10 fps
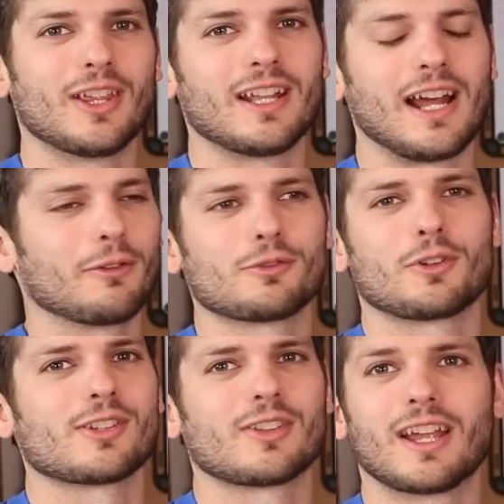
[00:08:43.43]
then I don't
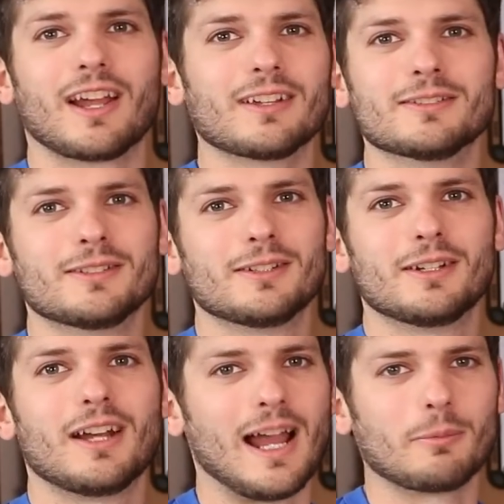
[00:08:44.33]
trust the guy.
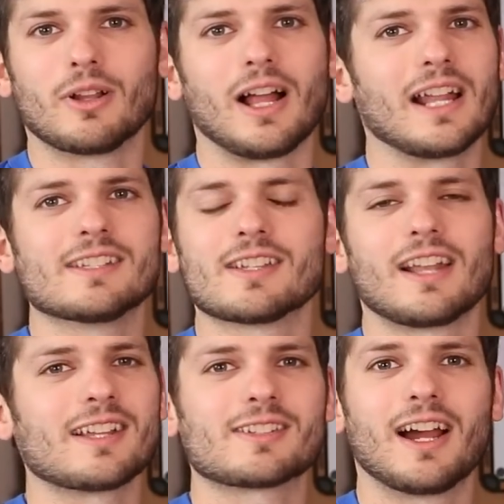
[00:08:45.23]
I'm glad he's a
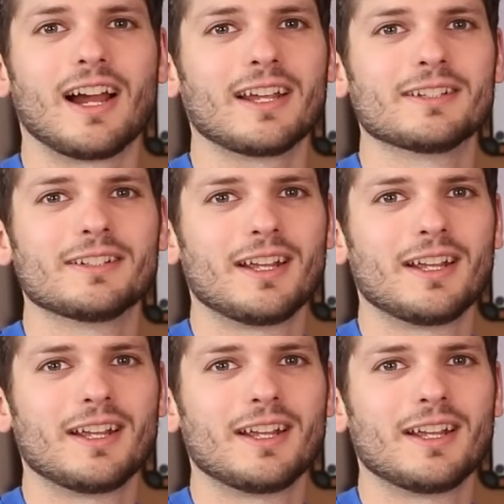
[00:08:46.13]
nice guy.